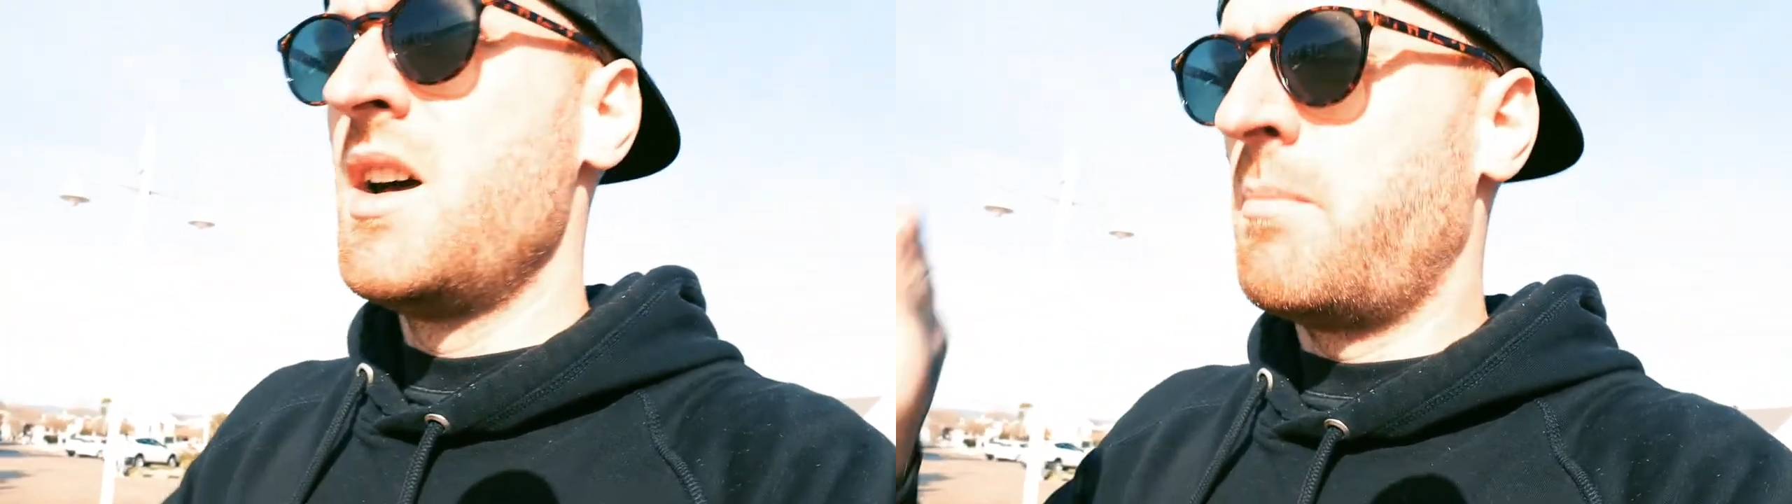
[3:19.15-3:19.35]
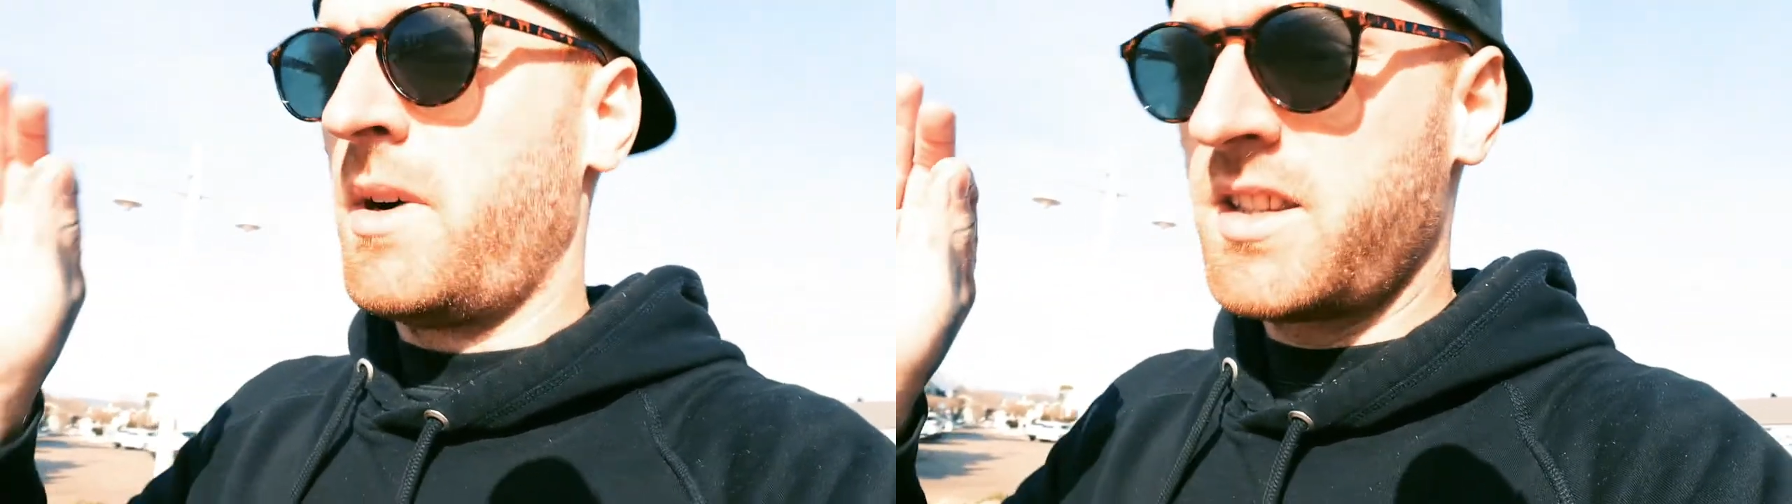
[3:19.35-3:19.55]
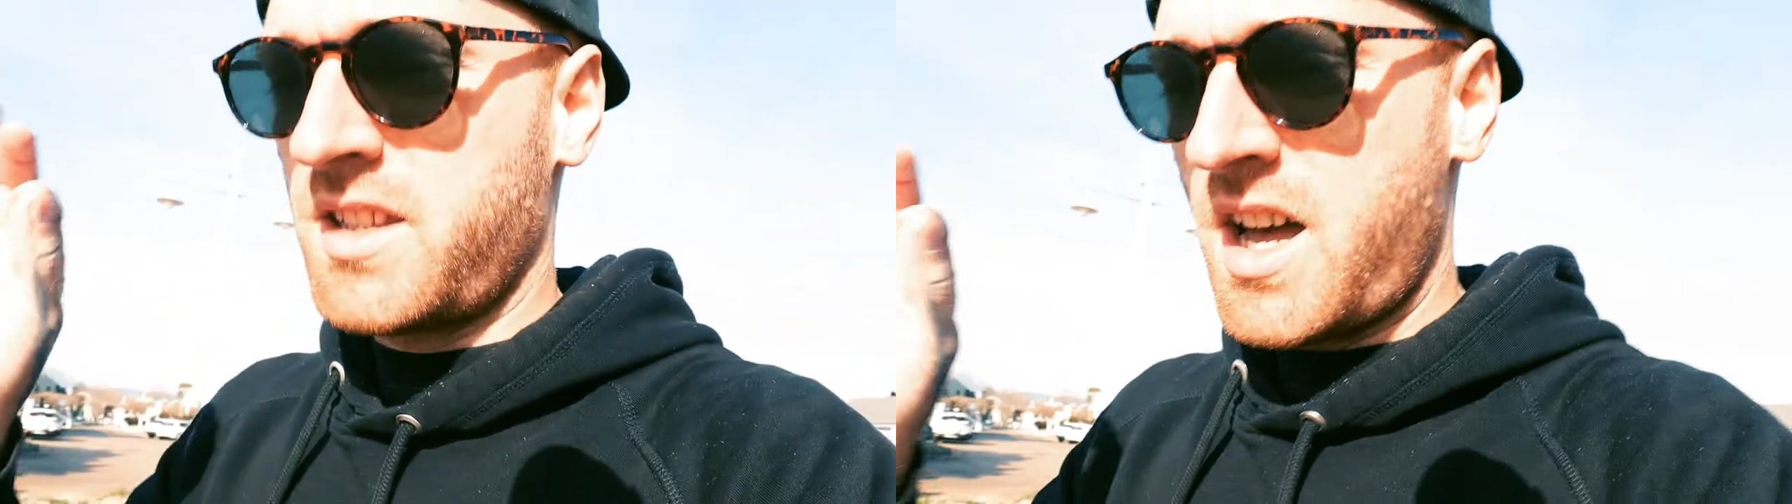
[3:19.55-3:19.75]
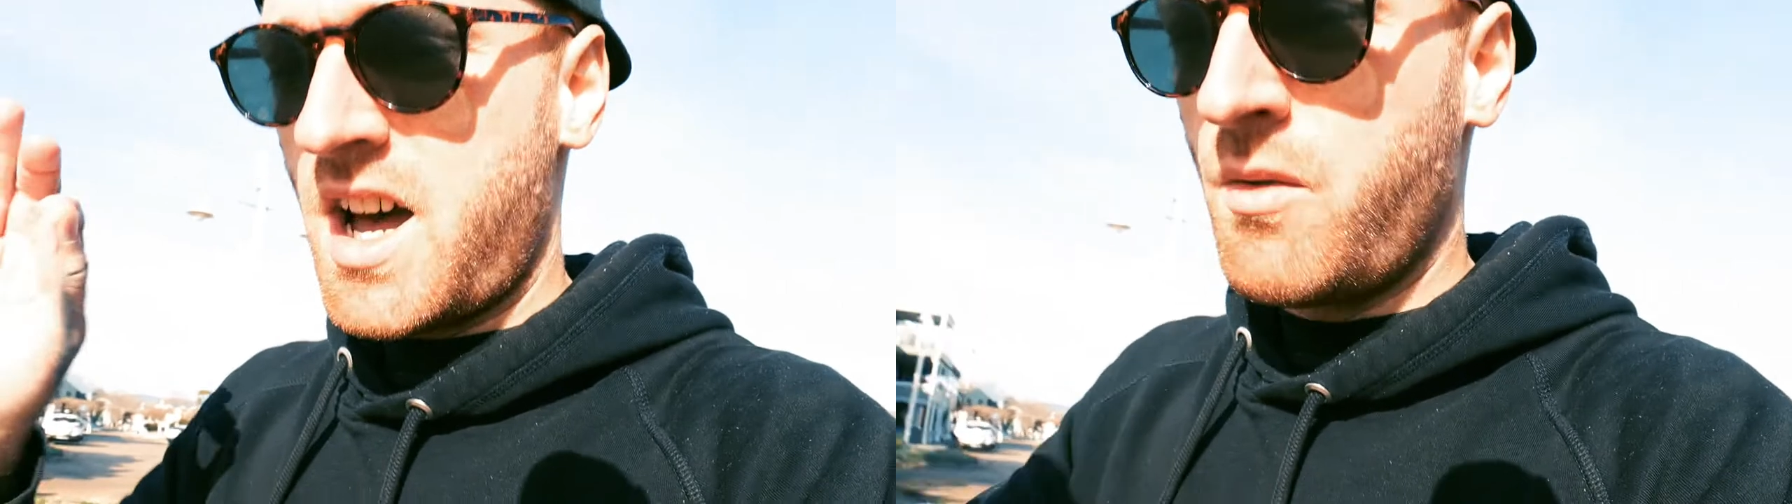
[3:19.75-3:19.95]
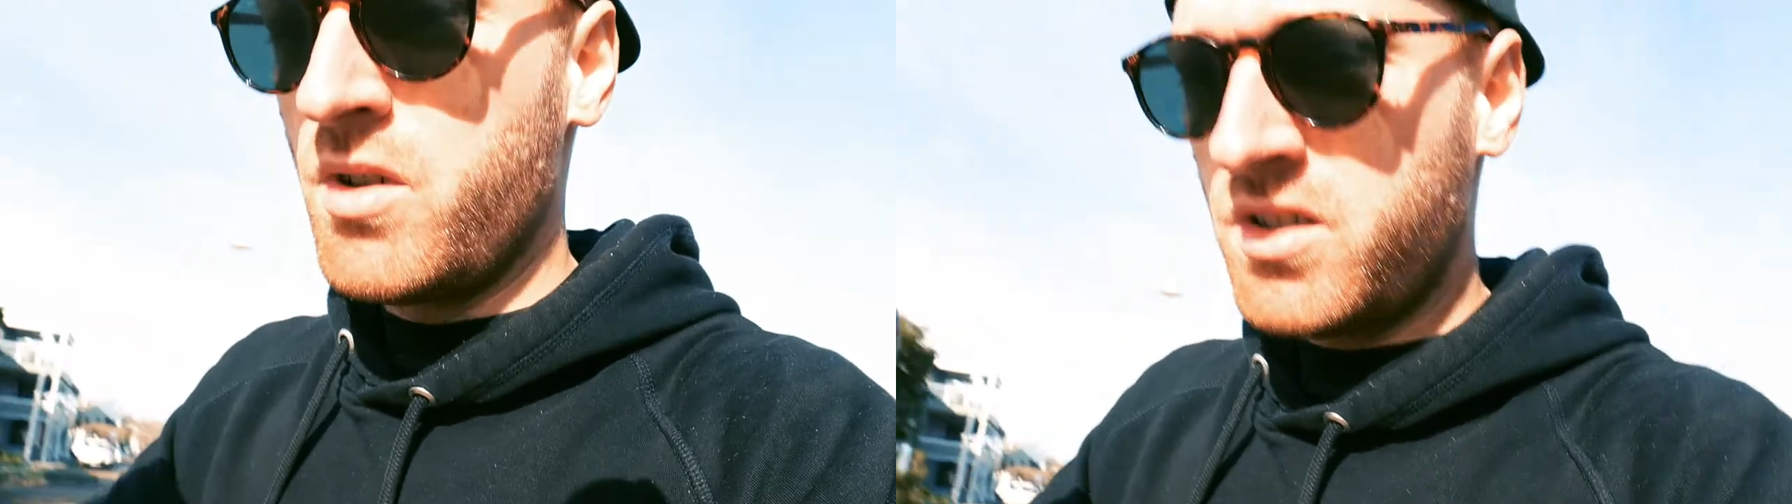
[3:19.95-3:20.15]
But
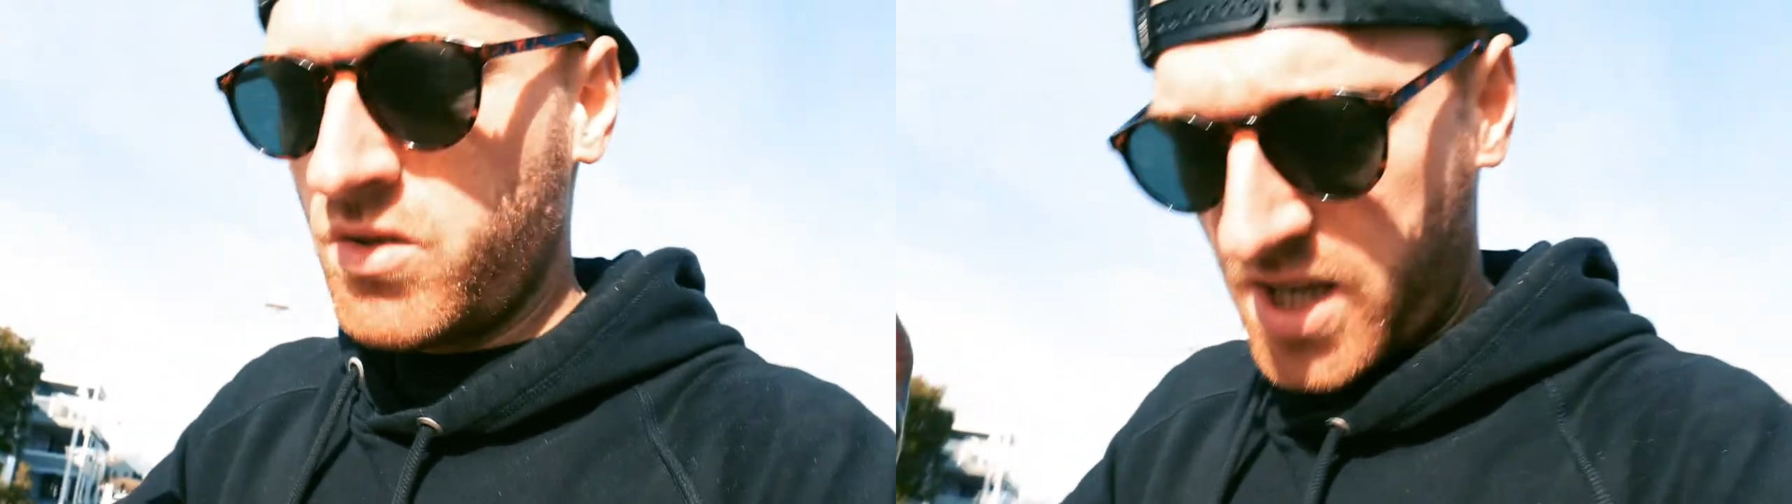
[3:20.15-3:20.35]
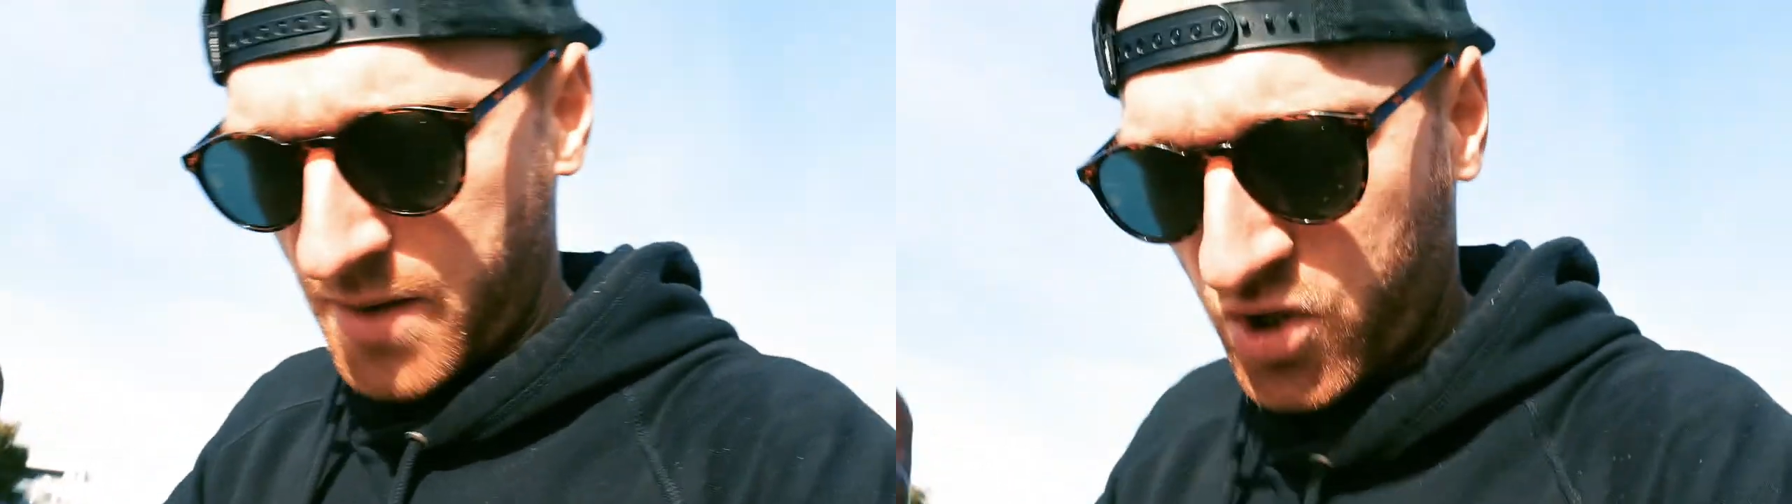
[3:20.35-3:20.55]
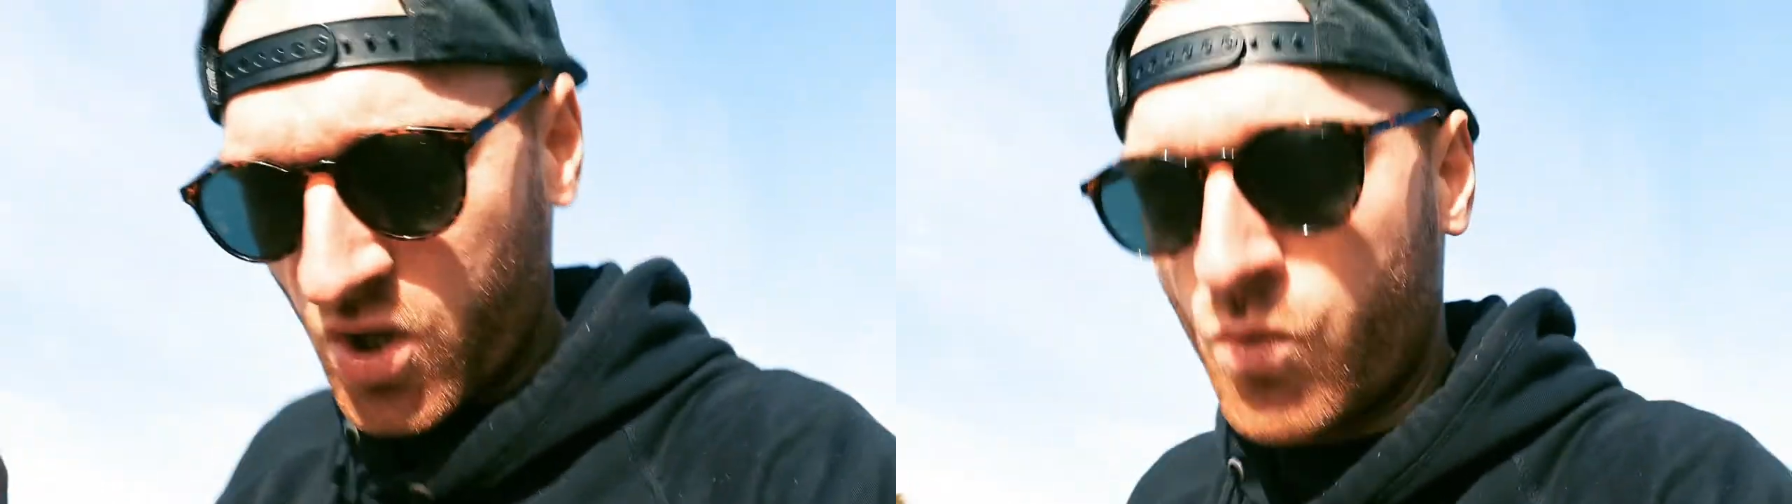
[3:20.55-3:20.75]
I want to capture